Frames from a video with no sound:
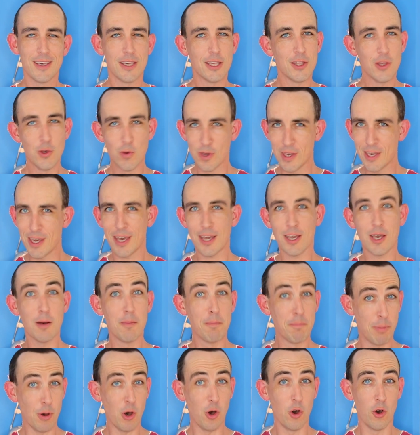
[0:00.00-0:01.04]
You kick a
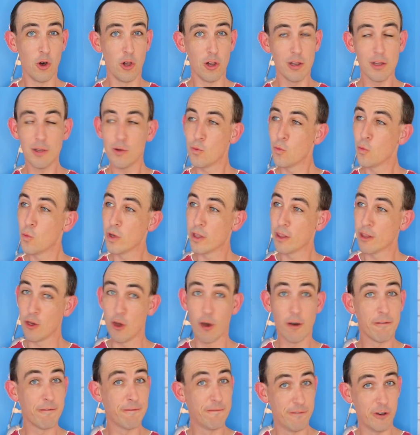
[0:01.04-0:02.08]
ball with
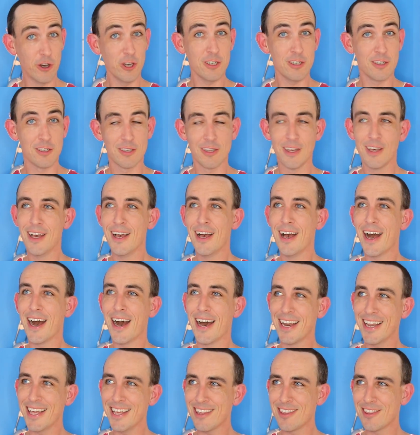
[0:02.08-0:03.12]
your foot
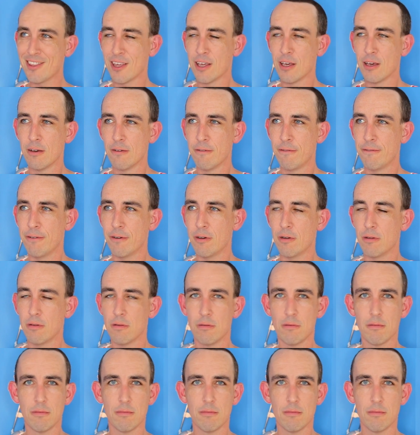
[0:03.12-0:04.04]
and it's fo-